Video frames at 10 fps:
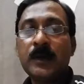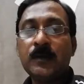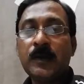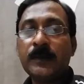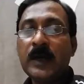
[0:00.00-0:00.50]

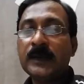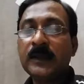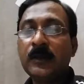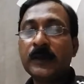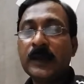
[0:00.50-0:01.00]
We have the
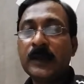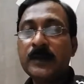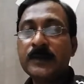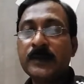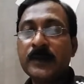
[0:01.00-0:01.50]
other
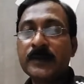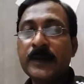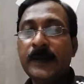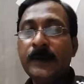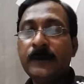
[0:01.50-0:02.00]
organelles in the
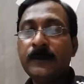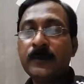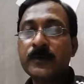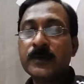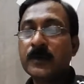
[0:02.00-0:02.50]
cell,
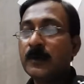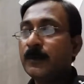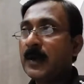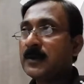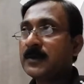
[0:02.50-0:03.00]
which is called
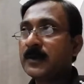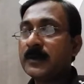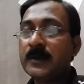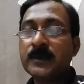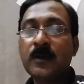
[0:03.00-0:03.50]
plastid.
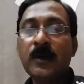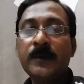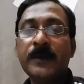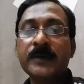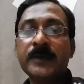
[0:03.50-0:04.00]
It is only
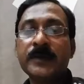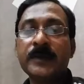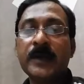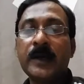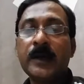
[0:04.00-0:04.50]
present in
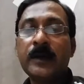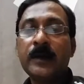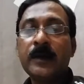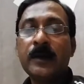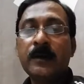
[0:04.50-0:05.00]
the
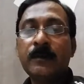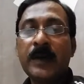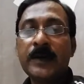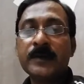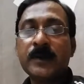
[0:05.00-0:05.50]

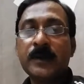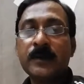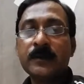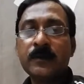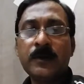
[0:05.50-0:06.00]
plant cell.
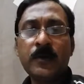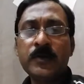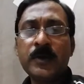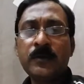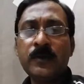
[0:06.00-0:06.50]
So
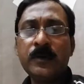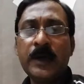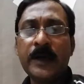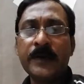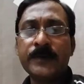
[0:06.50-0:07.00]
question will
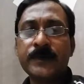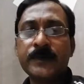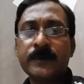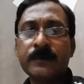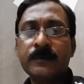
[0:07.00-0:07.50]
arise:
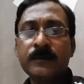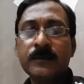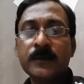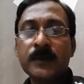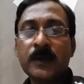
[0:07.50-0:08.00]

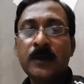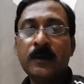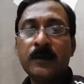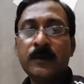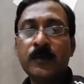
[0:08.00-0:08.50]

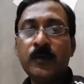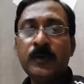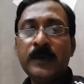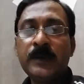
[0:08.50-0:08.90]
do you think